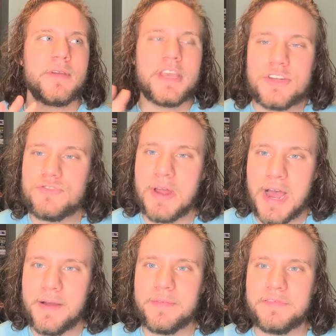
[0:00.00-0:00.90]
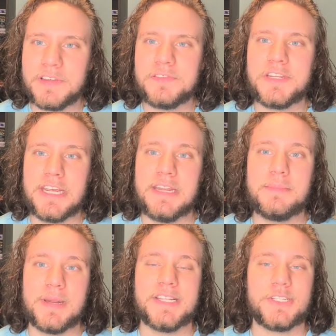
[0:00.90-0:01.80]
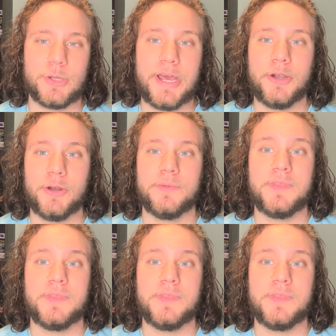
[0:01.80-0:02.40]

Kid you not, 15 minutes later,